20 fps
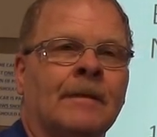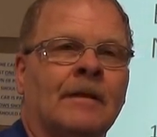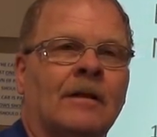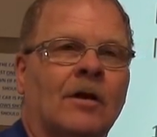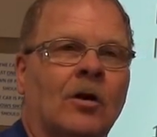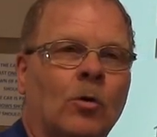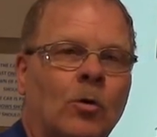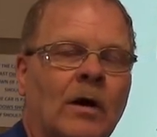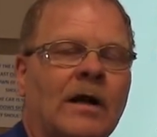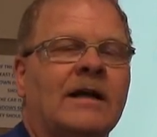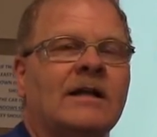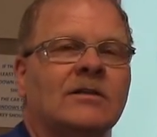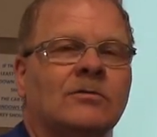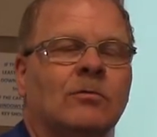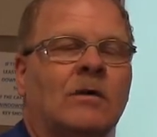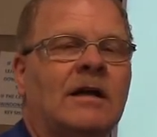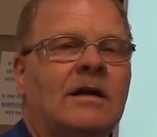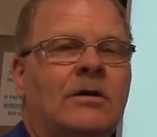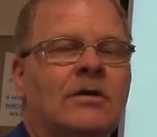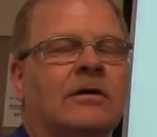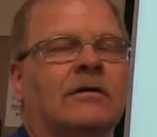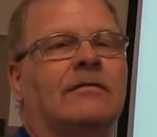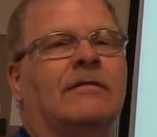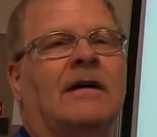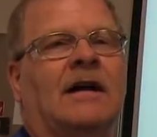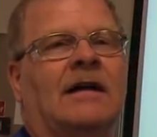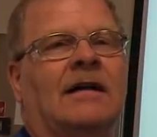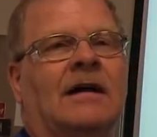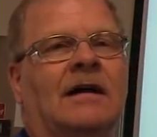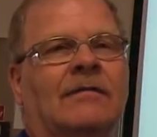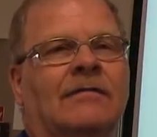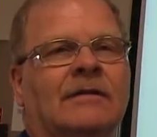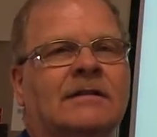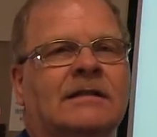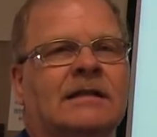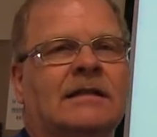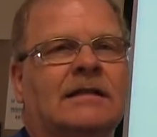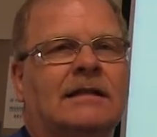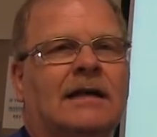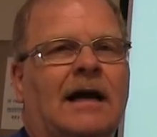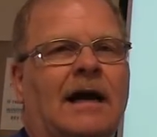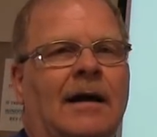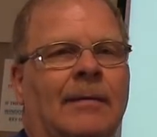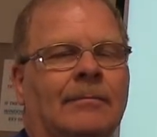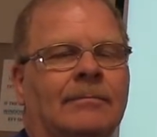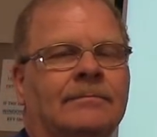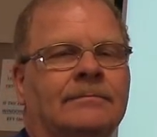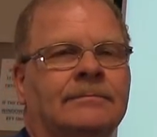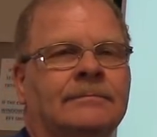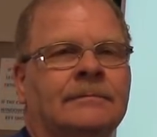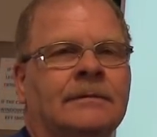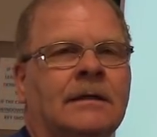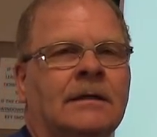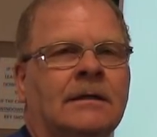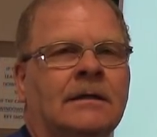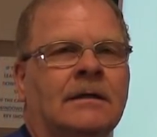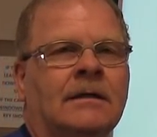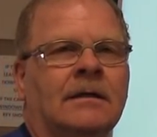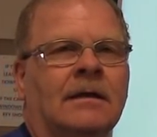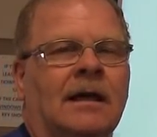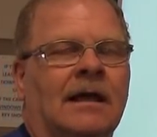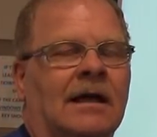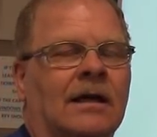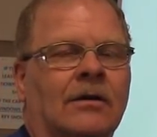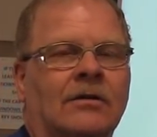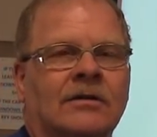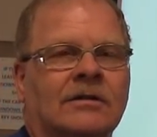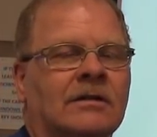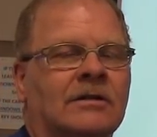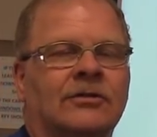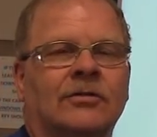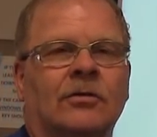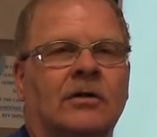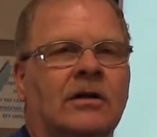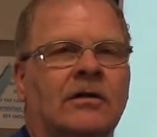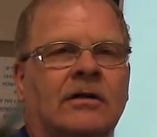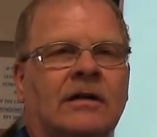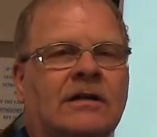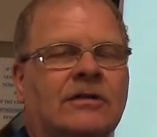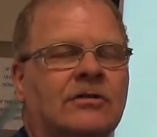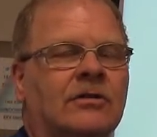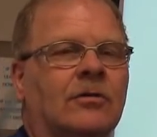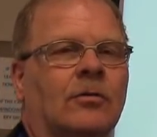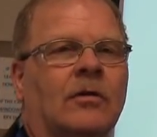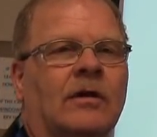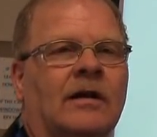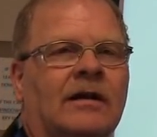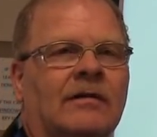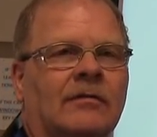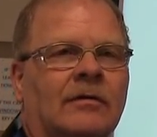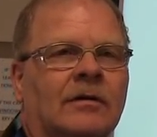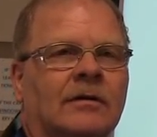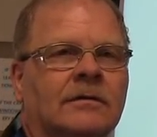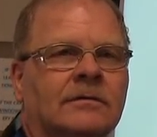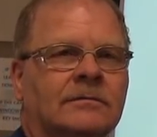The quickest way you can find out if it's in time, like on this little Toyota engine or whatever.